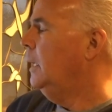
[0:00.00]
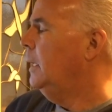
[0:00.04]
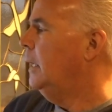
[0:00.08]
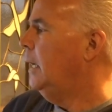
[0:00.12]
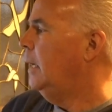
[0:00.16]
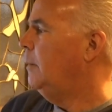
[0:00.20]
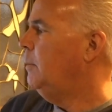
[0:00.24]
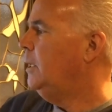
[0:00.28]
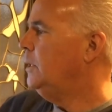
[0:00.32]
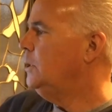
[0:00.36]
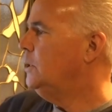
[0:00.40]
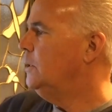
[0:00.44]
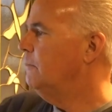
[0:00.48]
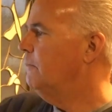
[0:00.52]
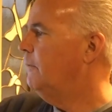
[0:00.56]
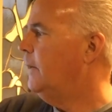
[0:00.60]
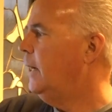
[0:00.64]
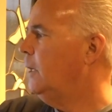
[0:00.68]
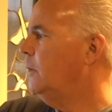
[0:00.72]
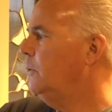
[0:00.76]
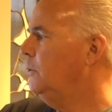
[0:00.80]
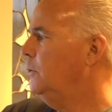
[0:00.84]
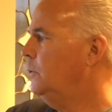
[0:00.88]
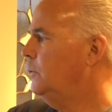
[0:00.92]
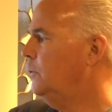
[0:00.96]
Now I mentioned
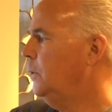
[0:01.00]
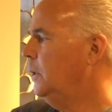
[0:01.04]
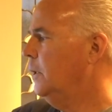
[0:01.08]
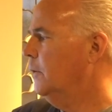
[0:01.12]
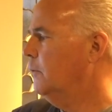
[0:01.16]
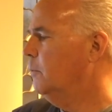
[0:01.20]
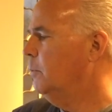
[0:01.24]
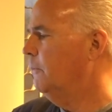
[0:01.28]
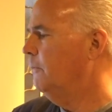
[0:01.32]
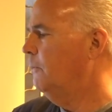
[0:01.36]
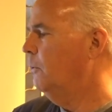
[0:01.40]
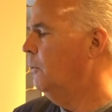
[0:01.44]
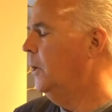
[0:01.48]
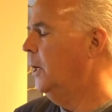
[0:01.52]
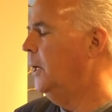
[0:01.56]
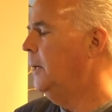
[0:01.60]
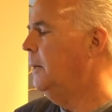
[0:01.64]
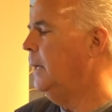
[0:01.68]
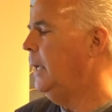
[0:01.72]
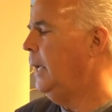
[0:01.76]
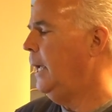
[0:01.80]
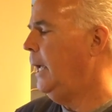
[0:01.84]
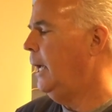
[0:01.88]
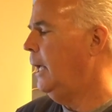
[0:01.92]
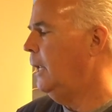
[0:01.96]
phytonutrients
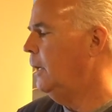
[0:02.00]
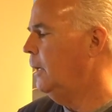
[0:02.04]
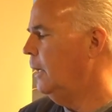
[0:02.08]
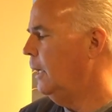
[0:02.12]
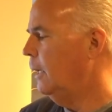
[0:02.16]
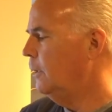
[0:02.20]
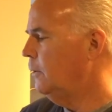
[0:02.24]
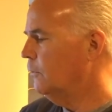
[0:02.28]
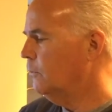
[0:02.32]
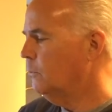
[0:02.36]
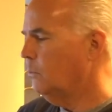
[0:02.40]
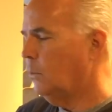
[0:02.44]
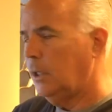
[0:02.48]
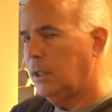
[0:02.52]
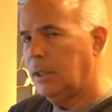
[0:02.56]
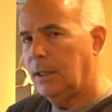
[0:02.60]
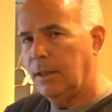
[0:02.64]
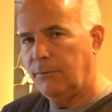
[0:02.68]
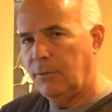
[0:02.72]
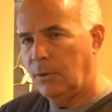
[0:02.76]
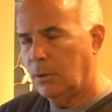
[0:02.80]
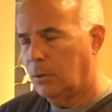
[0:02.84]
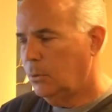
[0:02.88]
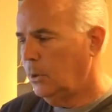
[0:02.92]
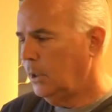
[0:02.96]
before, and I just want to
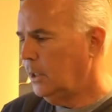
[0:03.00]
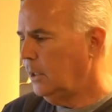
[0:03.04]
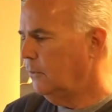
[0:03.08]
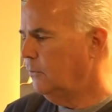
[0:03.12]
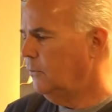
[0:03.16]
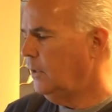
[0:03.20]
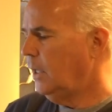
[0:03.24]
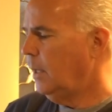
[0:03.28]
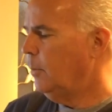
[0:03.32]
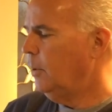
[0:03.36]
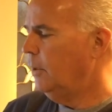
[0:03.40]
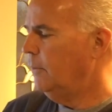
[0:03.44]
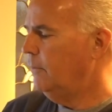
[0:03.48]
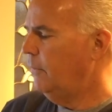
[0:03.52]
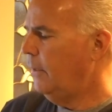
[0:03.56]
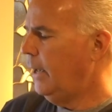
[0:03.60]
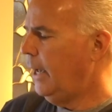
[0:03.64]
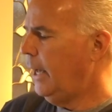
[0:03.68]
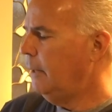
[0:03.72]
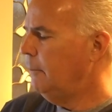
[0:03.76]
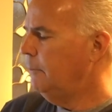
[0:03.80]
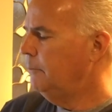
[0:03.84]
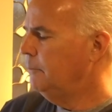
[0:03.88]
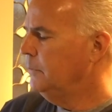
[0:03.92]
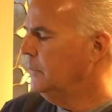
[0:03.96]
give you a quick example of
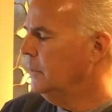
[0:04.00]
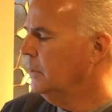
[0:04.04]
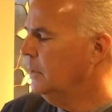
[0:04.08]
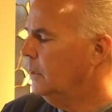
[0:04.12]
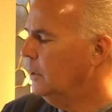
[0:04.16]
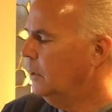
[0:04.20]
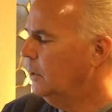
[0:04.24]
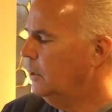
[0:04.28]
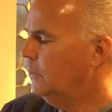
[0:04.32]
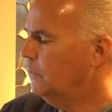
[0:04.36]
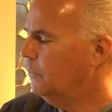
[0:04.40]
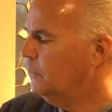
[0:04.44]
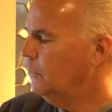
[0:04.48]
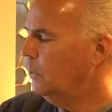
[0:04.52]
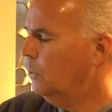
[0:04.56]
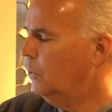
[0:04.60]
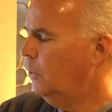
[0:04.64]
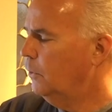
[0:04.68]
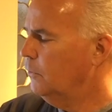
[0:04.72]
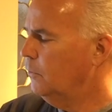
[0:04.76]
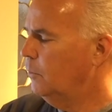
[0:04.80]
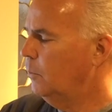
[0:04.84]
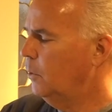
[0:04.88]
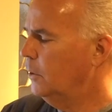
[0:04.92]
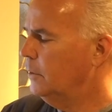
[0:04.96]
that, because of
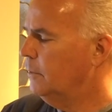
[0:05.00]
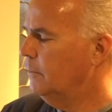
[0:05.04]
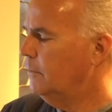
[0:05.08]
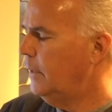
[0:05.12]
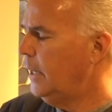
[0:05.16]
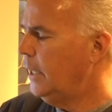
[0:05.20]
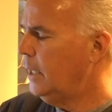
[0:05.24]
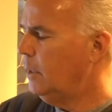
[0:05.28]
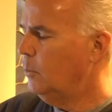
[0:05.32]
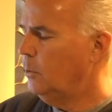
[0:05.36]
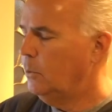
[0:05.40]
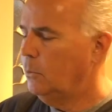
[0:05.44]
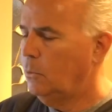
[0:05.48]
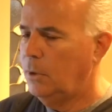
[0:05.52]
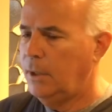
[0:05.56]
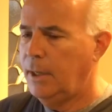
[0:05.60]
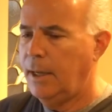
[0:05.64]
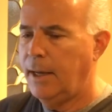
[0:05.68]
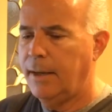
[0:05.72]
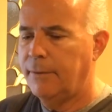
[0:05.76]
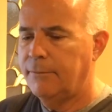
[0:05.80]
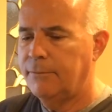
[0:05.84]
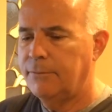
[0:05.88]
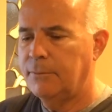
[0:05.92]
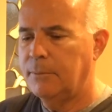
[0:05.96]
course a multivitamin would
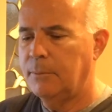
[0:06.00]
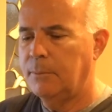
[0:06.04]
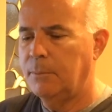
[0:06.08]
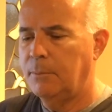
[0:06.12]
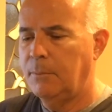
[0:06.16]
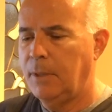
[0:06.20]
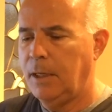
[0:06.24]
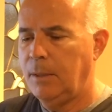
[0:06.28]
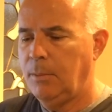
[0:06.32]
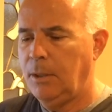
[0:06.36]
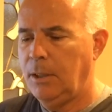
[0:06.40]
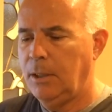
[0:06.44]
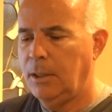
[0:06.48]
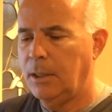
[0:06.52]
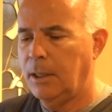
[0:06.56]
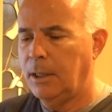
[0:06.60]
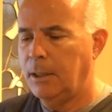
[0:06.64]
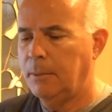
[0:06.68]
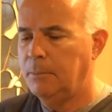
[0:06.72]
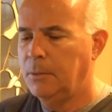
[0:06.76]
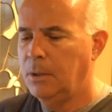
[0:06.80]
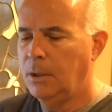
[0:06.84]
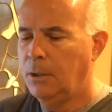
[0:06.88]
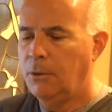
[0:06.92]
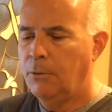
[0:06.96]
have maybe
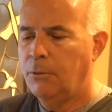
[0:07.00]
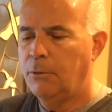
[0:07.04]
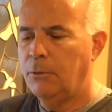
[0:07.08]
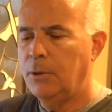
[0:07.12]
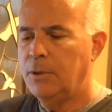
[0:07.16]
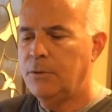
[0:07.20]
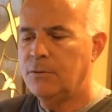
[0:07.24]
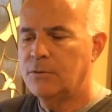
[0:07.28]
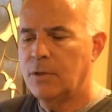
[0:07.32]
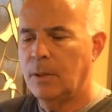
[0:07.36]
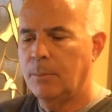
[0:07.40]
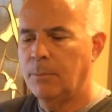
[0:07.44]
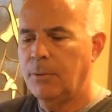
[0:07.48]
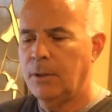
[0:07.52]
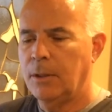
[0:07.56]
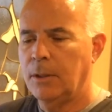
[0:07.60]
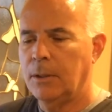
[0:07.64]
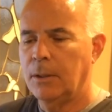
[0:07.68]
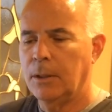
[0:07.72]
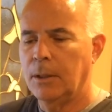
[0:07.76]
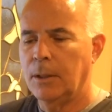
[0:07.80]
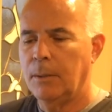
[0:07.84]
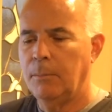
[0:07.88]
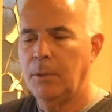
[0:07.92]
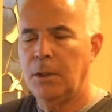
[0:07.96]

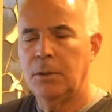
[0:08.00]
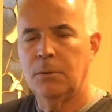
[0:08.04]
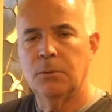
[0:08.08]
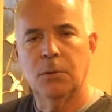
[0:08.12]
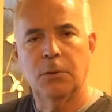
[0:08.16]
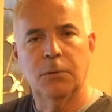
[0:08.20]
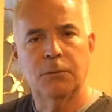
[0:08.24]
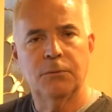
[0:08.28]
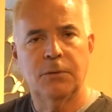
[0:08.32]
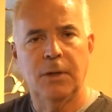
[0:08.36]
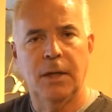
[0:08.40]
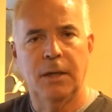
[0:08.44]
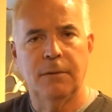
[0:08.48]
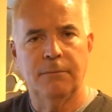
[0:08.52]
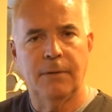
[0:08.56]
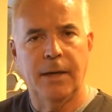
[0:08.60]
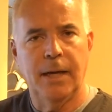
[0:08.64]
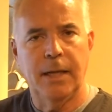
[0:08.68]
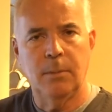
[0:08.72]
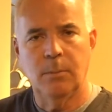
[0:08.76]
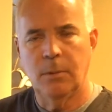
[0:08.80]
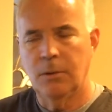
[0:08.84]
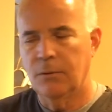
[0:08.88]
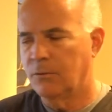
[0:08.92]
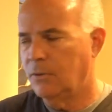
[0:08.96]
30-something uh, uh, minerals and
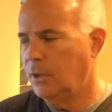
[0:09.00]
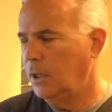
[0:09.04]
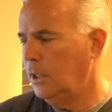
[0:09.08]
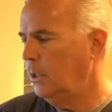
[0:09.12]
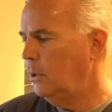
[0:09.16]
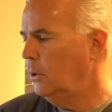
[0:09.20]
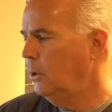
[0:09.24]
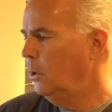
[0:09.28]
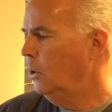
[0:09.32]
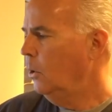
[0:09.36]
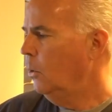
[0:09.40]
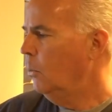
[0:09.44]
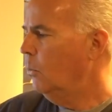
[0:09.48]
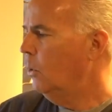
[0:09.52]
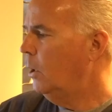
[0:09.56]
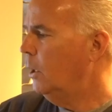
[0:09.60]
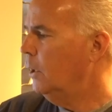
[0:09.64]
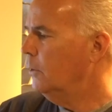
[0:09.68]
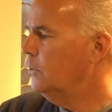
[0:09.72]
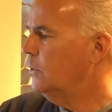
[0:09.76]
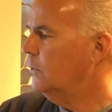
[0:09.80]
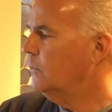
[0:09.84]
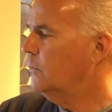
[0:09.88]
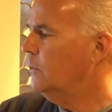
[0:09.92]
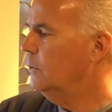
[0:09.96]
vitamins in it.
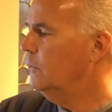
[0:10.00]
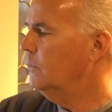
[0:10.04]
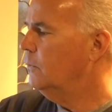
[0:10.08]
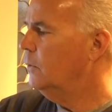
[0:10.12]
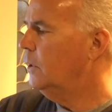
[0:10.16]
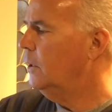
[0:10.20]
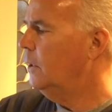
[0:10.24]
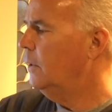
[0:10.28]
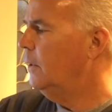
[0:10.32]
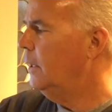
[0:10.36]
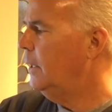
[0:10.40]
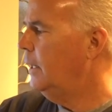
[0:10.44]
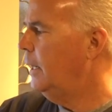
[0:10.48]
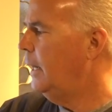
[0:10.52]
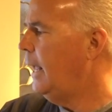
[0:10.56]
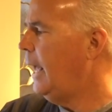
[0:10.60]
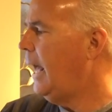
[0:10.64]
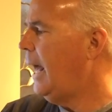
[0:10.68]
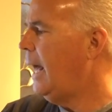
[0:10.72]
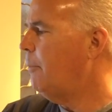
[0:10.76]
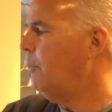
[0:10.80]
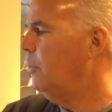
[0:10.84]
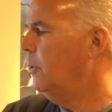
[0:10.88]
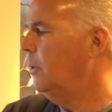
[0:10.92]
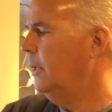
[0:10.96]
Well, just consider that an
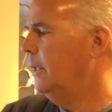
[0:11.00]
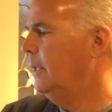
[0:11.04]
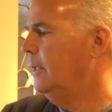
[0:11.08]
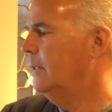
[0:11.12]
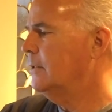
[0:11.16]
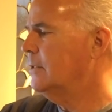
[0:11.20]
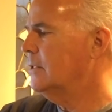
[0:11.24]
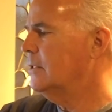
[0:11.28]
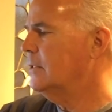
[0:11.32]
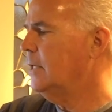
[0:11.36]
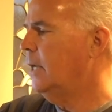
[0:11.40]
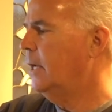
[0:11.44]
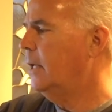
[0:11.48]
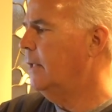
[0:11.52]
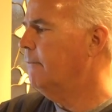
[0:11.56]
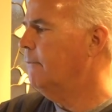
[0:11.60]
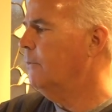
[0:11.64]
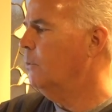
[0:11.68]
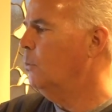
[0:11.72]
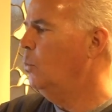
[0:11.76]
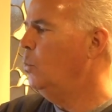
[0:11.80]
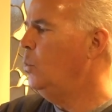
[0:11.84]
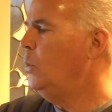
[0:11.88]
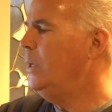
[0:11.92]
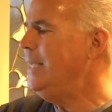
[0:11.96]
apple itself,
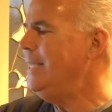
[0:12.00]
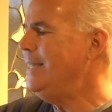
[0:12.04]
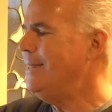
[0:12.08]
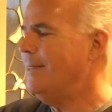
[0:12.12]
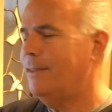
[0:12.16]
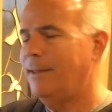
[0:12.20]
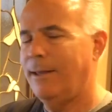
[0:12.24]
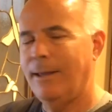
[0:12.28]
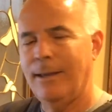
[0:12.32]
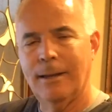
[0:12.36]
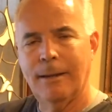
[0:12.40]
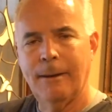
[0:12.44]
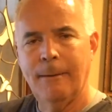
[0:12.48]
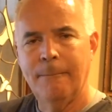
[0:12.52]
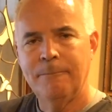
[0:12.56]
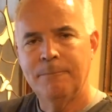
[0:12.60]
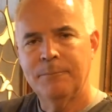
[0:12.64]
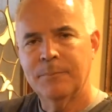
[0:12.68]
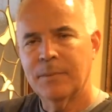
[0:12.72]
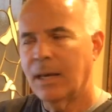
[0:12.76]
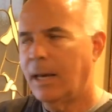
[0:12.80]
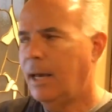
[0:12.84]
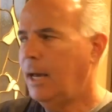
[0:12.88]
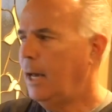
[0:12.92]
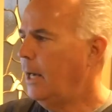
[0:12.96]
we think,
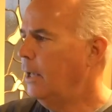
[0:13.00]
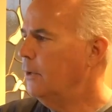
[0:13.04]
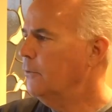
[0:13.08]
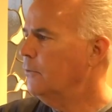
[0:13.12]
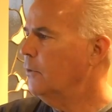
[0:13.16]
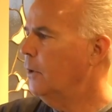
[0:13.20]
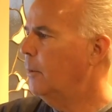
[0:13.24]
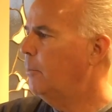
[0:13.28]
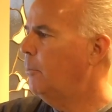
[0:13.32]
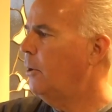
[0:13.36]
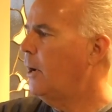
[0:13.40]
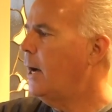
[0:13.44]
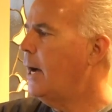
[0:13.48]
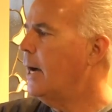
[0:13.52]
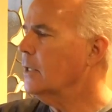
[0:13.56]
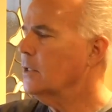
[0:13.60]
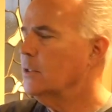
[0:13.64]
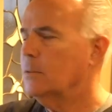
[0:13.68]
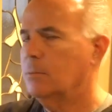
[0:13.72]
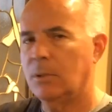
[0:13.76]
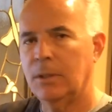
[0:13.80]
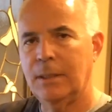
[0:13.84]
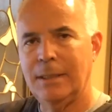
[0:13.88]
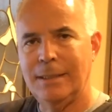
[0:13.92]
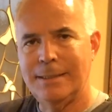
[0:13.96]
has
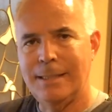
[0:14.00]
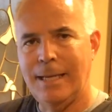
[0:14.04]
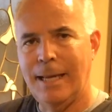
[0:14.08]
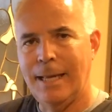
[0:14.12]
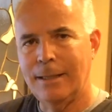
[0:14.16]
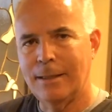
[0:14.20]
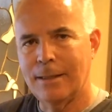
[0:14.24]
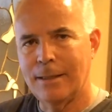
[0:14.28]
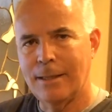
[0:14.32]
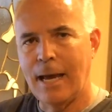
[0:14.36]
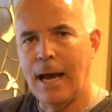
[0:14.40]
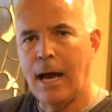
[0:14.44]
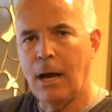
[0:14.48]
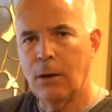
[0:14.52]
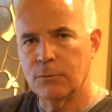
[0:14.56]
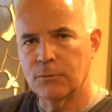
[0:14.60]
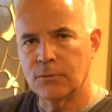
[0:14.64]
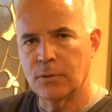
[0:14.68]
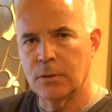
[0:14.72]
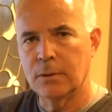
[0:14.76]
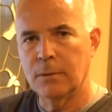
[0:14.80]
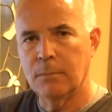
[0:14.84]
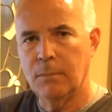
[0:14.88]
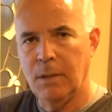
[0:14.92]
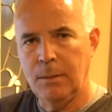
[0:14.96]
approximately
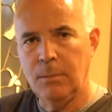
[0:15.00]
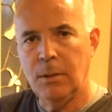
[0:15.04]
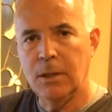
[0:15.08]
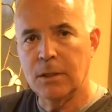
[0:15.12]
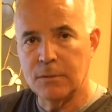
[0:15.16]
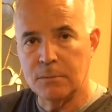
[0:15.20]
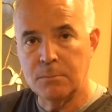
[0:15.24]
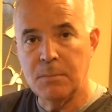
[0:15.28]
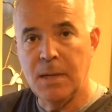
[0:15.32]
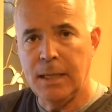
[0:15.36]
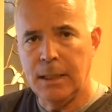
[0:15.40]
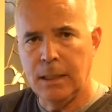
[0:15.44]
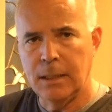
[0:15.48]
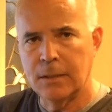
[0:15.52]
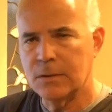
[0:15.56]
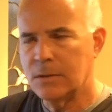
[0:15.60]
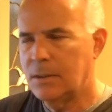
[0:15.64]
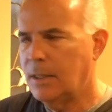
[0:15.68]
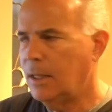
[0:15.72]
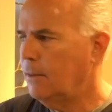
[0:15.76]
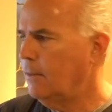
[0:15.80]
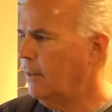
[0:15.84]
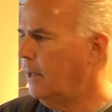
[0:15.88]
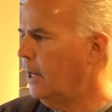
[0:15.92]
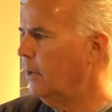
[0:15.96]
10,000, maybe as many as
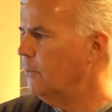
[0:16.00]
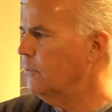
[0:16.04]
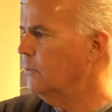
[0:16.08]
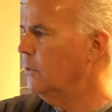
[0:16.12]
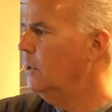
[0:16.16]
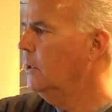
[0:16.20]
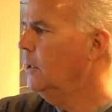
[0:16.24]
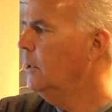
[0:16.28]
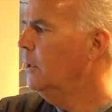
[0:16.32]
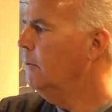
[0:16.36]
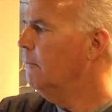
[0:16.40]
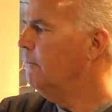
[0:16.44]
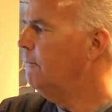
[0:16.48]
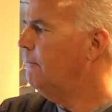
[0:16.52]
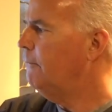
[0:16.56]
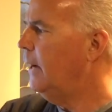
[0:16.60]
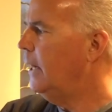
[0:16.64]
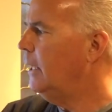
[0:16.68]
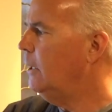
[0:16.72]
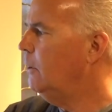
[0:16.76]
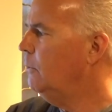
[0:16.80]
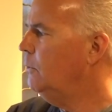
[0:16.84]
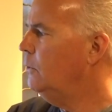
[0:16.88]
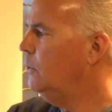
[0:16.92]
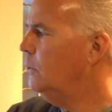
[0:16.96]
10,000
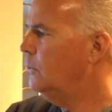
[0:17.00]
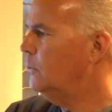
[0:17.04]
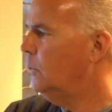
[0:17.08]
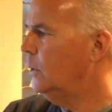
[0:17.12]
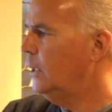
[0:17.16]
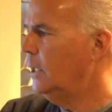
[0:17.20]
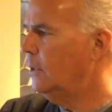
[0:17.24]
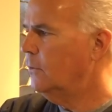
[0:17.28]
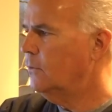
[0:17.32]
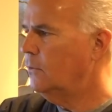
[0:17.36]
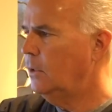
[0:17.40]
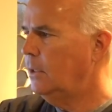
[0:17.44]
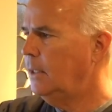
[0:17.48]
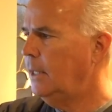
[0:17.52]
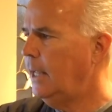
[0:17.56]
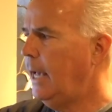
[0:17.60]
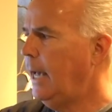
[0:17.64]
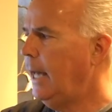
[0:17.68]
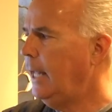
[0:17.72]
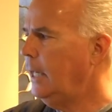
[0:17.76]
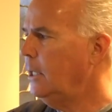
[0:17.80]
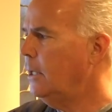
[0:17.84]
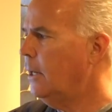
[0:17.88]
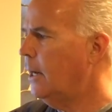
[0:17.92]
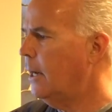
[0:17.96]
phytonutrients and
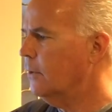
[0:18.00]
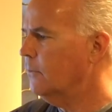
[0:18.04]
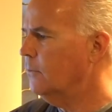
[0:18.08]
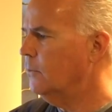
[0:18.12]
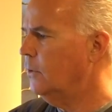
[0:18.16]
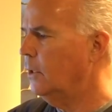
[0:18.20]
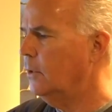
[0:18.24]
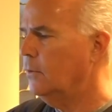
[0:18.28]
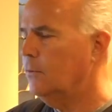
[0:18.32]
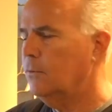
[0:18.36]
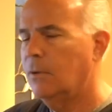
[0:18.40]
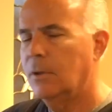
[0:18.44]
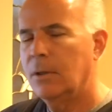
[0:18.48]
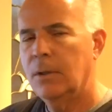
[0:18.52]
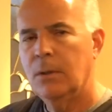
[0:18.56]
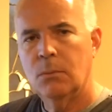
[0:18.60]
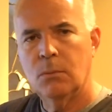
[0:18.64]
antioxidants.